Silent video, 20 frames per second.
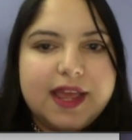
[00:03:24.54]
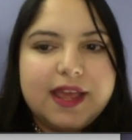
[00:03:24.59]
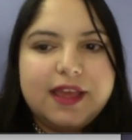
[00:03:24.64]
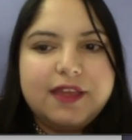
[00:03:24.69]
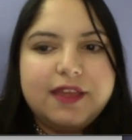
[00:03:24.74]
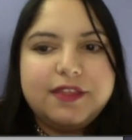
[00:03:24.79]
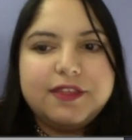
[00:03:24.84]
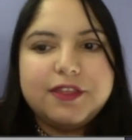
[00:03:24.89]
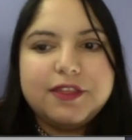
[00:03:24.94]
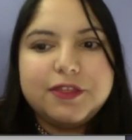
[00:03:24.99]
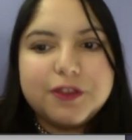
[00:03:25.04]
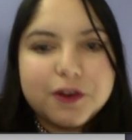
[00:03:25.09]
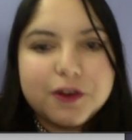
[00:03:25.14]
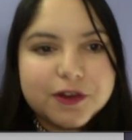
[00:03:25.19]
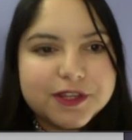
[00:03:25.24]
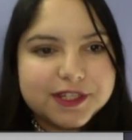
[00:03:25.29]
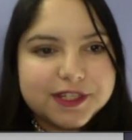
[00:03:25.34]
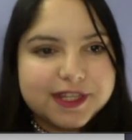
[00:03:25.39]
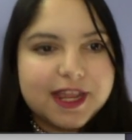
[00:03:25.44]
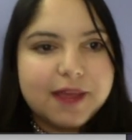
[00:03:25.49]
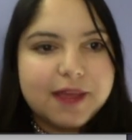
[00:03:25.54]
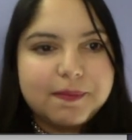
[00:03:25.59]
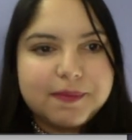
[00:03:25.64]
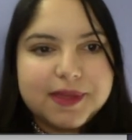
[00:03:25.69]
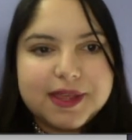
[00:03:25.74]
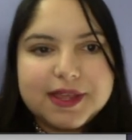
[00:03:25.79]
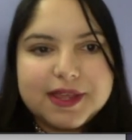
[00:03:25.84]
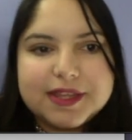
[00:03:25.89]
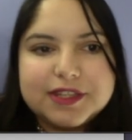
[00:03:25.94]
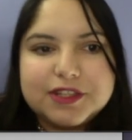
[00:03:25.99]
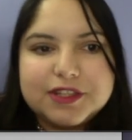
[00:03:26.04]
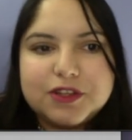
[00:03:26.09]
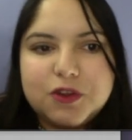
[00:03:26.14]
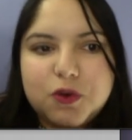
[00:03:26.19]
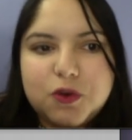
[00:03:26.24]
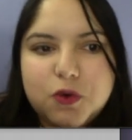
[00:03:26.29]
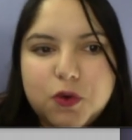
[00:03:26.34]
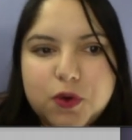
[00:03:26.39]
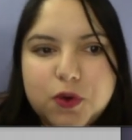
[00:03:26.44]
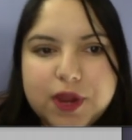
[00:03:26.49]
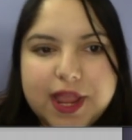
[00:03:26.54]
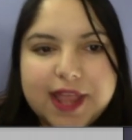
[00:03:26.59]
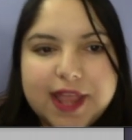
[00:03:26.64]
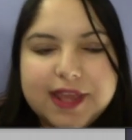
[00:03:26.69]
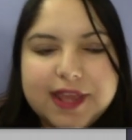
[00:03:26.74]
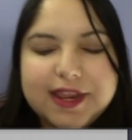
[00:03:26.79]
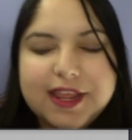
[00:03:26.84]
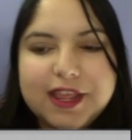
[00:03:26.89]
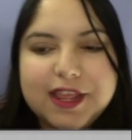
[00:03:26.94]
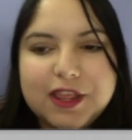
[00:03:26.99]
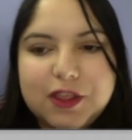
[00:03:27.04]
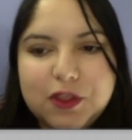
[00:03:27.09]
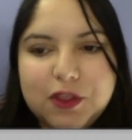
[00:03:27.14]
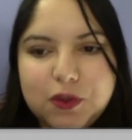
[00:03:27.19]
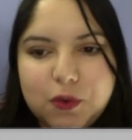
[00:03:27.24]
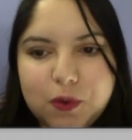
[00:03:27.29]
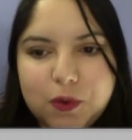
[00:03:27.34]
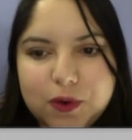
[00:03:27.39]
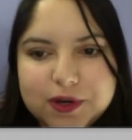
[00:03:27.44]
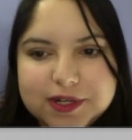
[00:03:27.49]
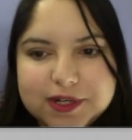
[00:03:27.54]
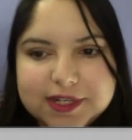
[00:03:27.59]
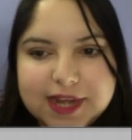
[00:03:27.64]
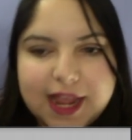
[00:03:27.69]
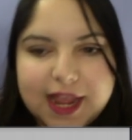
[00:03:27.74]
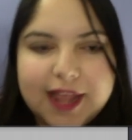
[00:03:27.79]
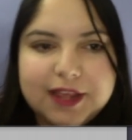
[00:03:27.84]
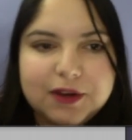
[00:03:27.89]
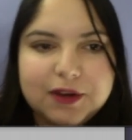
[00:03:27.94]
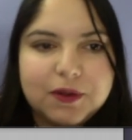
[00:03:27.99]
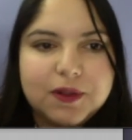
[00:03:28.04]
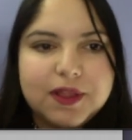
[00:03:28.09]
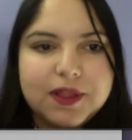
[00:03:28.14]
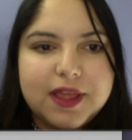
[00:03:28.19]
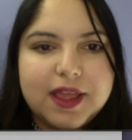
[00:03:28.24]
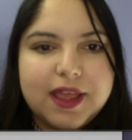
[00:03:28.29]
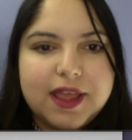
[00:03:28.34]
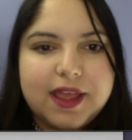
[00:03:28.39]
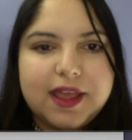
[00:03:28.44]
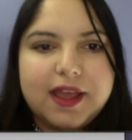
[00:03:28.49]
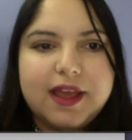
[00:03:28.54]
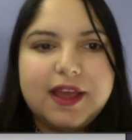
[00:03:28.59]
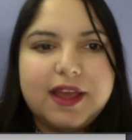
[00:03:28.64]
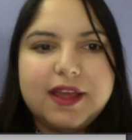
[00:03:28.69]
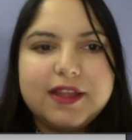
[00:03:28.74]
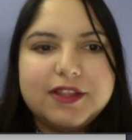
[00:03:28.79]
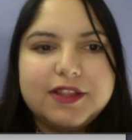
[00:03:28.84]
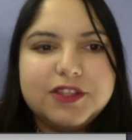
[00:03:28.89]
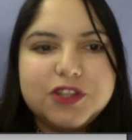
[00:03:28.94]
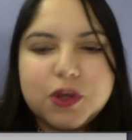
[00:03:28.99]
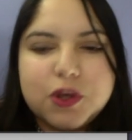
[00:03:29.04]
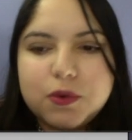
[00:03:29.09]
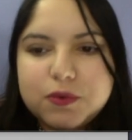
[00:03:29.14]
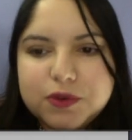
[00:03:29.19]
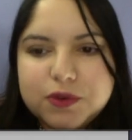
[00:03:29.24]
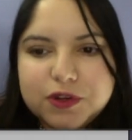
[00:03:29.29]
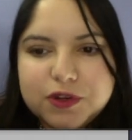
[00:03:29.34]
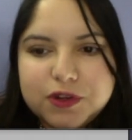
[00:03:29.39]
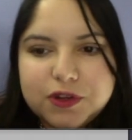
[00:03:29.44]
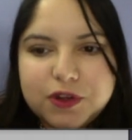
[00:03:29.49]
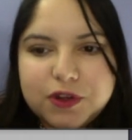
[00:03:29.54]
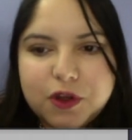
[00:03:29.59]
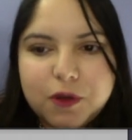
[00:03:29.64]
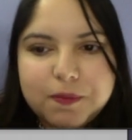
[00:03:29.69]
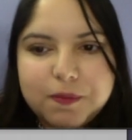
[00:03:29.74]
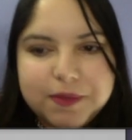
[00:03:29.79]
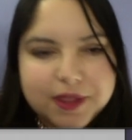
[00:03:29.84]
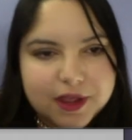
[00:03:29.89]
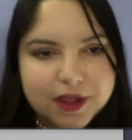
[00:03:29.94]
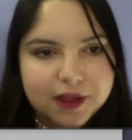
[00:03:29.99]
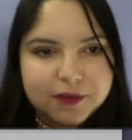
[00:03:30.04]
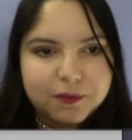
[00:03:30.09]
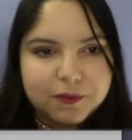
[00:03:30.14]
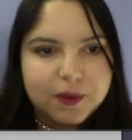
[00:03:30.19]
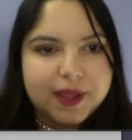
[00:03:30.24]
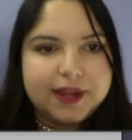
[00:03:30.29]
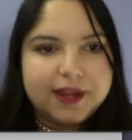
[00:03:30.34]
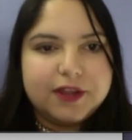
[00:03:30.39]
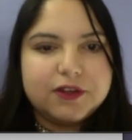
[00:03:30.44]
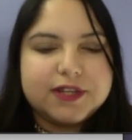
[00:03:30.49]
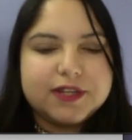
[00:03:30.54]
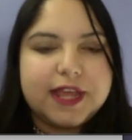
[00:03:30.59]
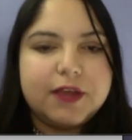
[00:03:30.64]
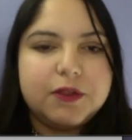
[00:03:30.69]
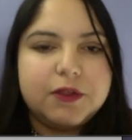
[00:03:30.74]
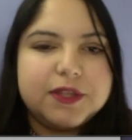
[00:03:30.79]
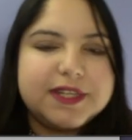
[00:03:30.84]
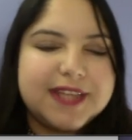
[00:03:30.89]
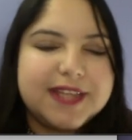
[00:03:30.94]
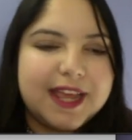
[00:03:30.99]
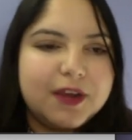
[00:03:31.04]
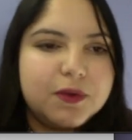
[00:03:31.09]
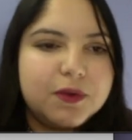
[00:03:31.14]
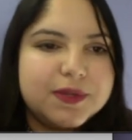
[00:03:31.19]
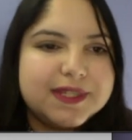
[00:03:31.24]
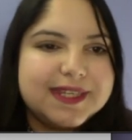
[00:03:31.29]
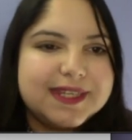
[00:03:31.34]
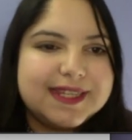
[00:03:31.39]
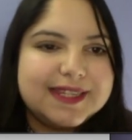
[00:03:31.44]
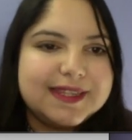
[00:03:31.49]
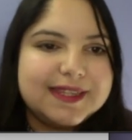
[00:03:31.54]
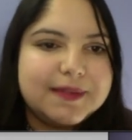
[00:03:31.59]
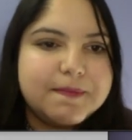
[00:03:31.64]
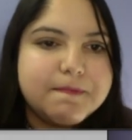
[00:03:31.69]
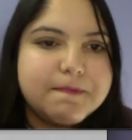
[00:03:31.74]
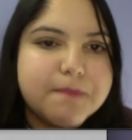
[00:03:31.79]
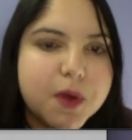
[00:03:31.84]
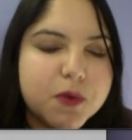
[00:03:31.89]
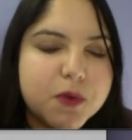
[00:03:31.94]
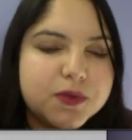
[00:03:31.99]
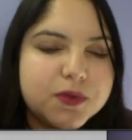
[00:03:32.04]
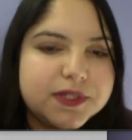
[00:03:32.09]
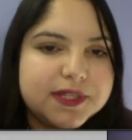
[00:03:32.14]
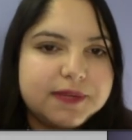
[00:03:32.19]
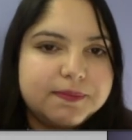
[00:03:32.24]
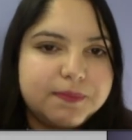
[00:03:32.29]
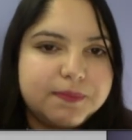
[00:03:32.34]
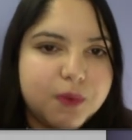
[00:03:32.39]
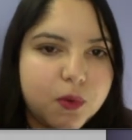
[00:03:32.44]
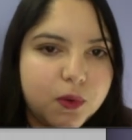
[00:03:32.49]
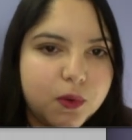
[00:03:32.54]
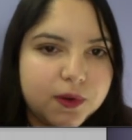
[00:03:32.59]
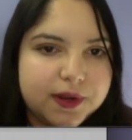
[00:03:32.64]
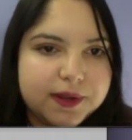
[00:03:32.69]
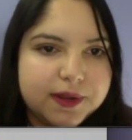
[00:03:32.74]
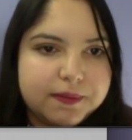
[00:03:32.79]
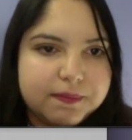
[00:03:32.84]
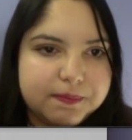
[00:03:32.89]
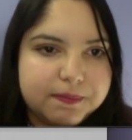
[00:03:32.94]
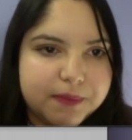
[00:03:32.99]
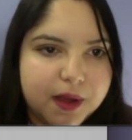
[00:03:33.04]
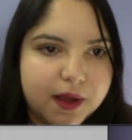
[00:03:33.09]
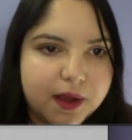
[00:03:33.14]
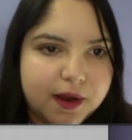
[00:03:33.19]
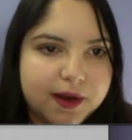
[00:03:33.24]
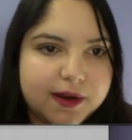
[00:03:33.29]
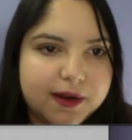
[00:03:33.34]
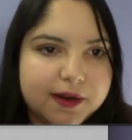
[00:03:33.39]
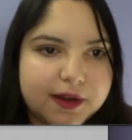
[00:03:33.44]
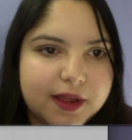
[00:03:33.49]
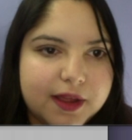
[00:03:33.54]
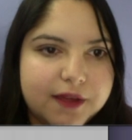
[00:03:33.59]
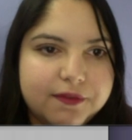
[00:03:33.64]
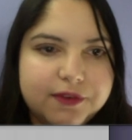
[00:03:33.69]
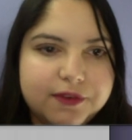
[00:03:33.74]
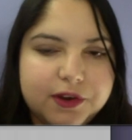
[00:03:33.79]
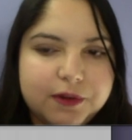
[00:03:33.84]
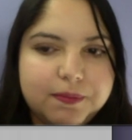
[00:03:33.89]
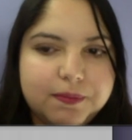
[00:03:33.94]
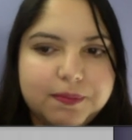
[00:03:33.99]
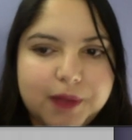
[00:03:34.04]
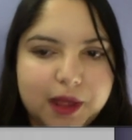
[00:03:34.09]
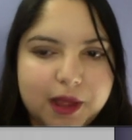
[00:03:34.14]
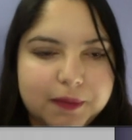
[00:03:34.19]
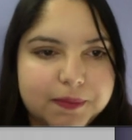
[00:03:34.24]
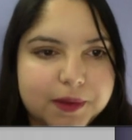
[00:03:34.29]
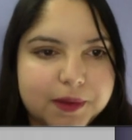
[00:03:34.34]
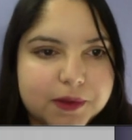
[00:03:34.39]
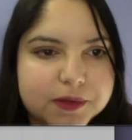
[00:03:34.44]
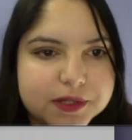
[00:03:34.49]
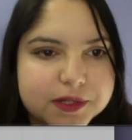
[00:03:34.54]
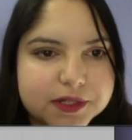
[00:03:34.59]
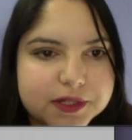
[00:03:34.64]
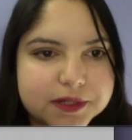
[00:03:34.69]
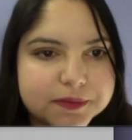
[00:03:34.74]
The third step is creating your title. Don't go beyond writing your title. The title is the most important part of your blog post.